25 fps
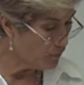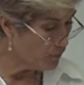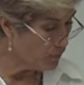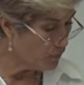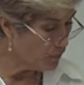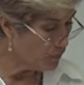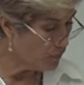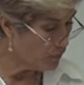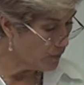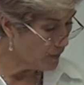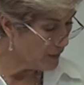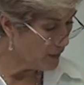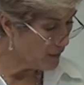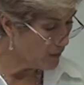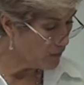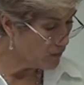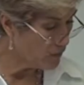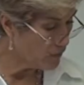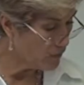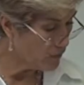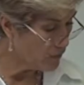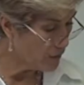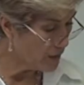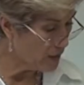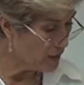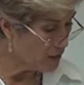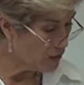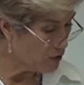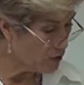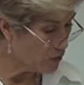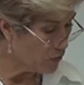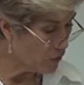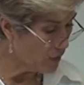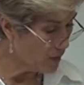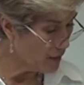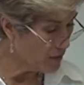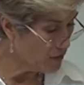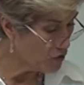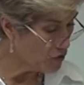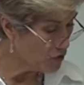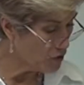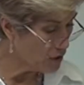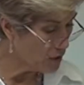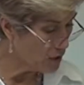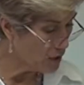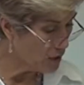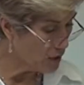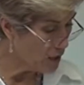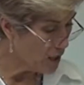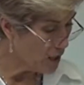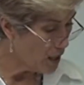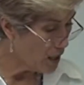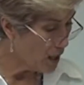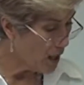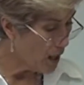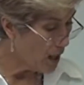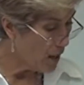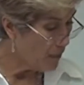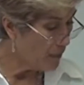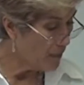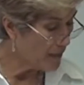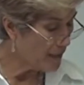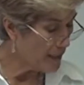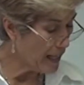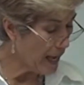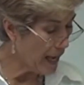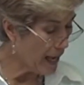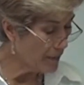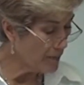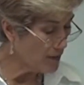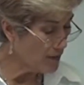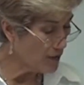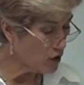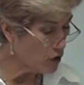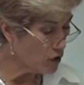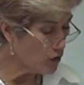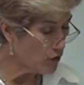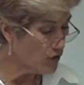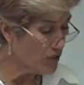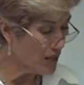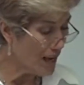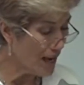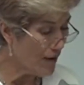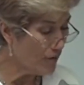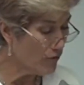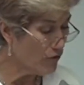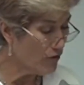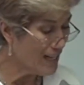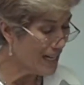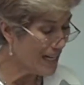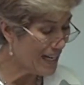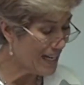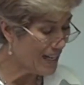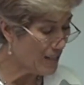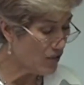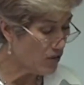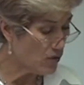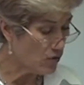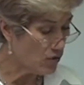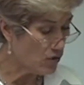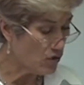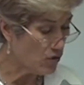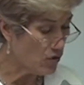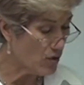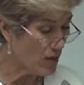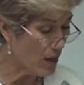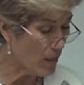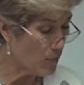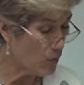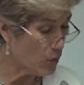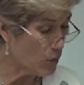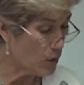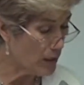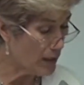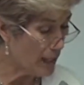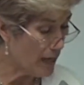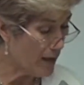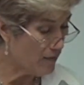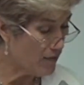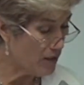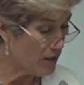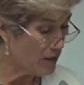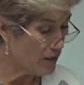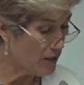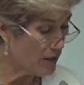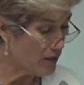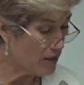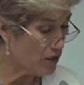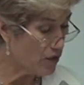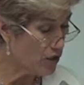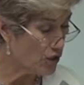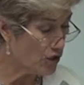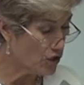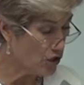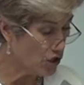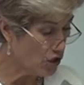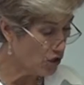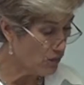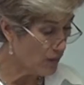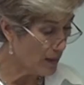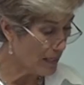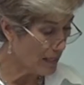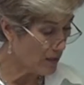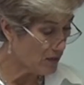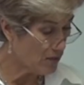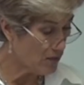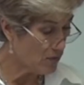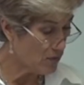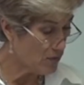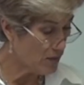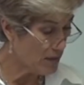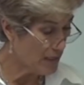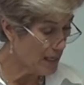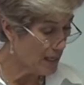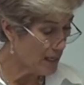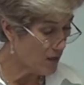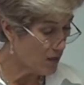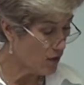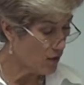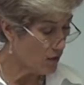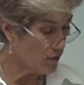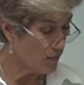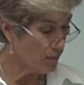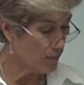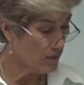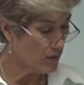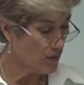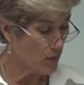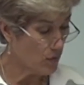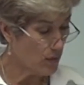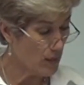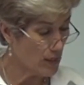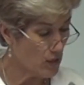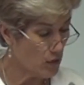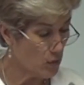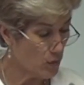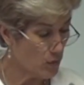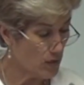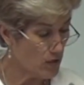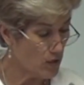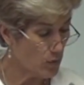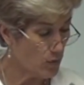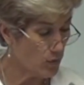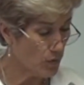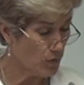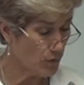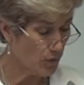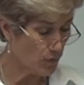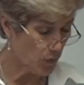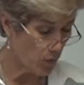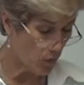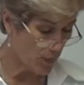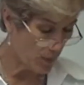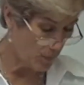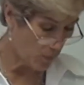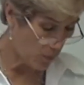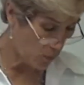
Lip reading: points for each question, but that includes every answer. So number 11, there are 2 answers there, so each one's worth 4